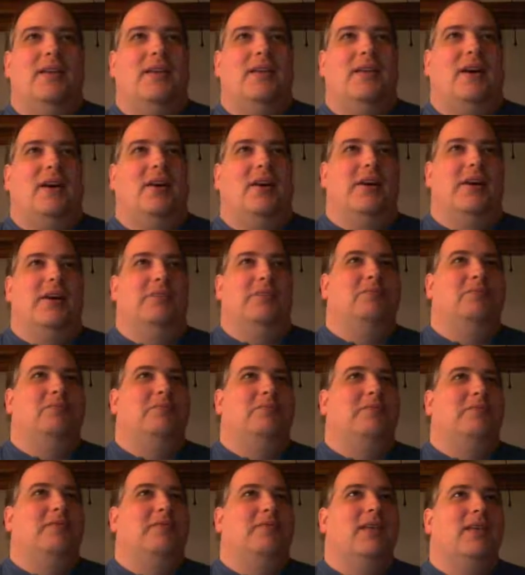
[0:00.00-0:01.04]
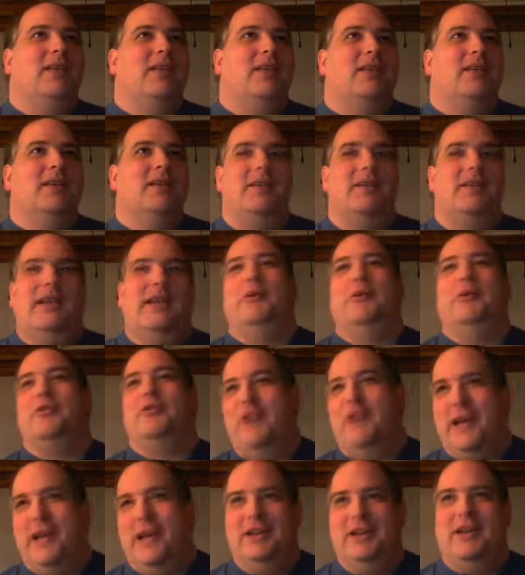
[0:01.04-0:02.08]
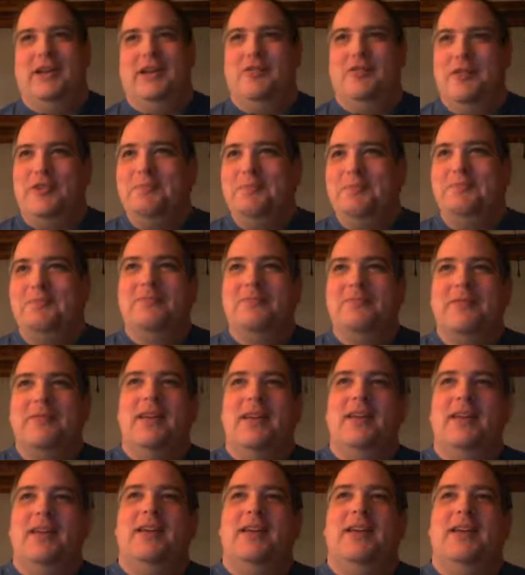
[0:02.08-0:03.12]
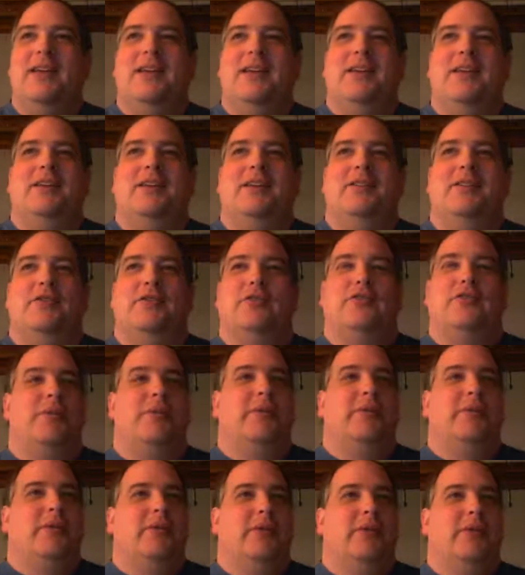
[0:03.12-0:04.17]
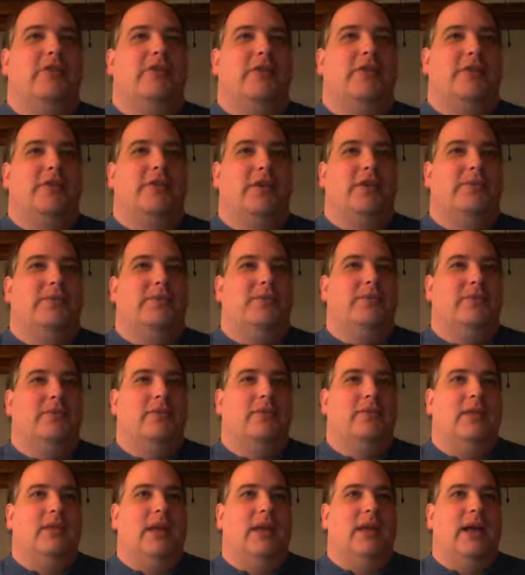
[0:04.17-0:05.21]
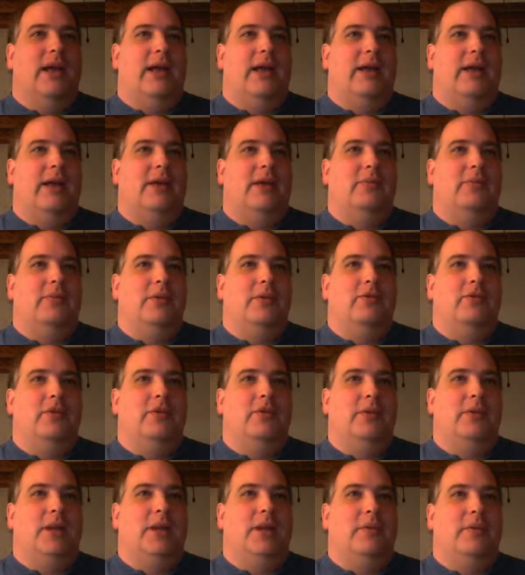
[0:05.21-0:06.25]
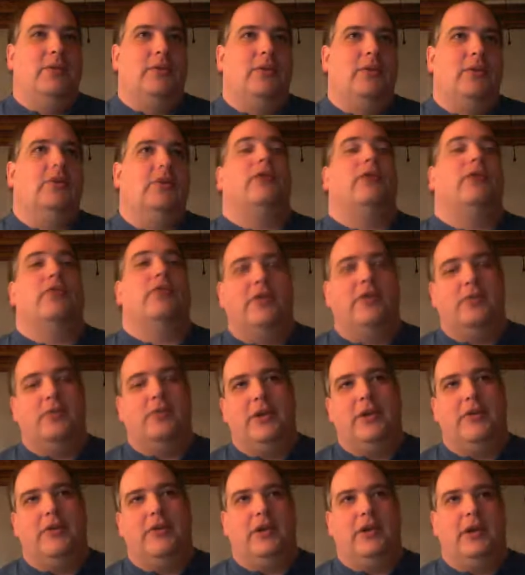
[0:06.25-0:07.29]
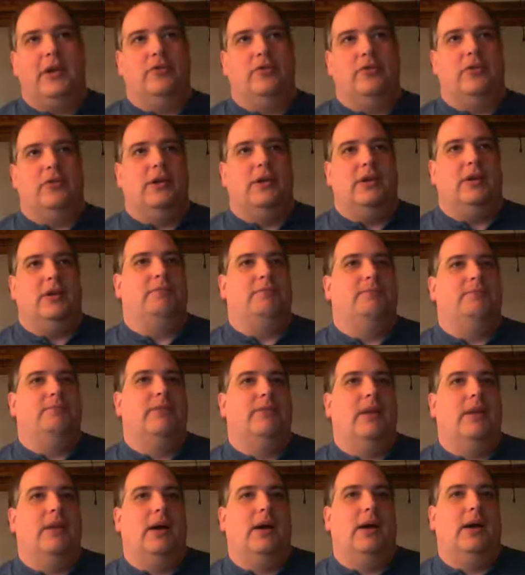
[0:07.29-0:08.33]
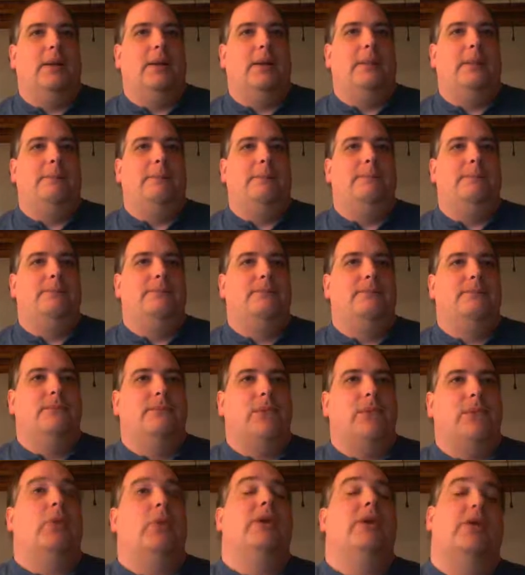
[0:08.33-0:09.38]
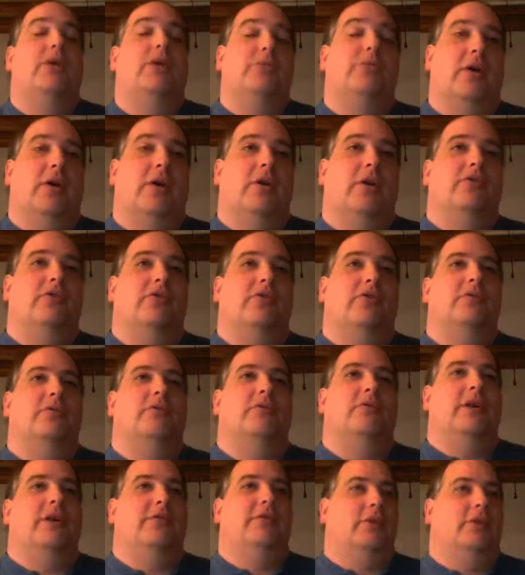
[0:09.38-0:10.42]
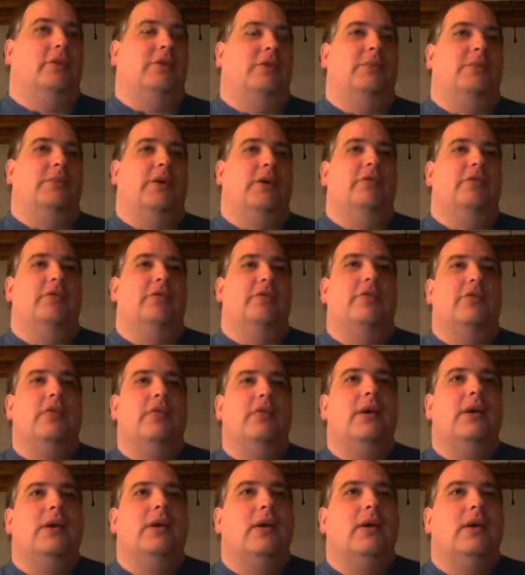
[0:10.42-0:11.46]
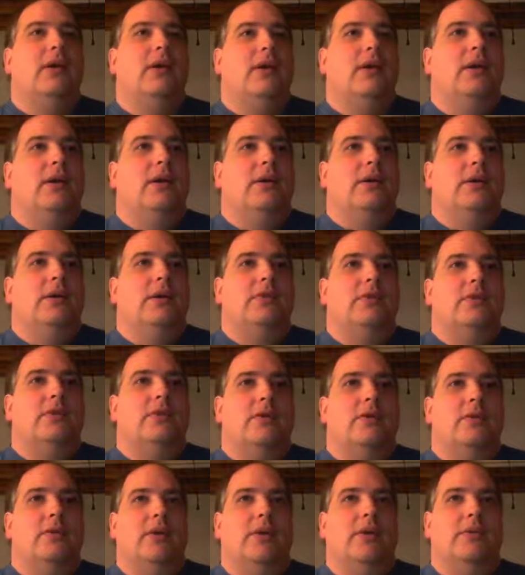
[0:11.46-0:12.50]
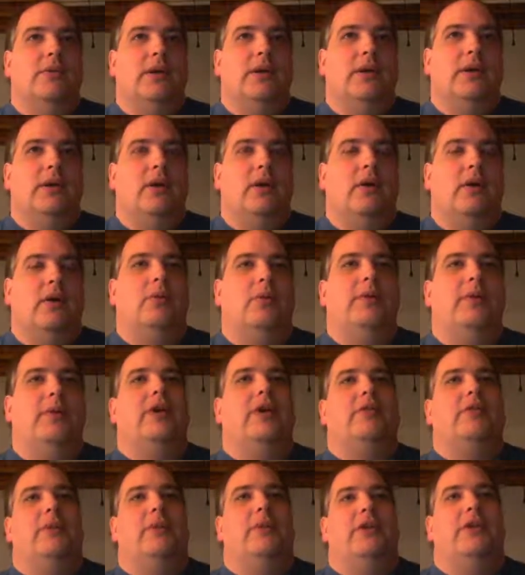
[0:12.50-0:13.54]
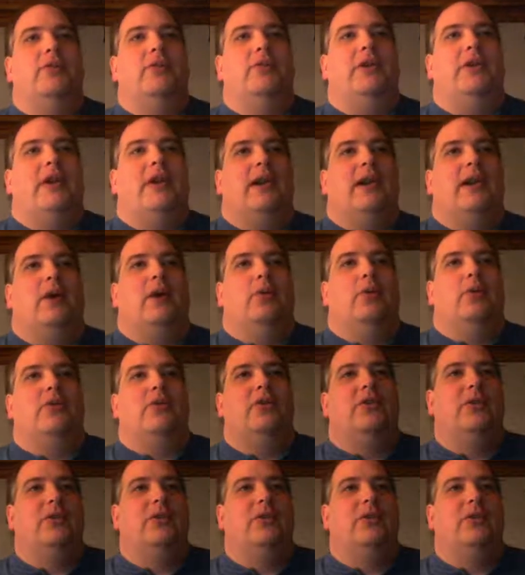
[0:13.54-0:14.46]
All right, now it's chat connection. So let's jump over to our server. And we should be able to, okay, so this one doesn't actually, oh, it does parse, right? Of course it parses. So what we don't have a way to read that out.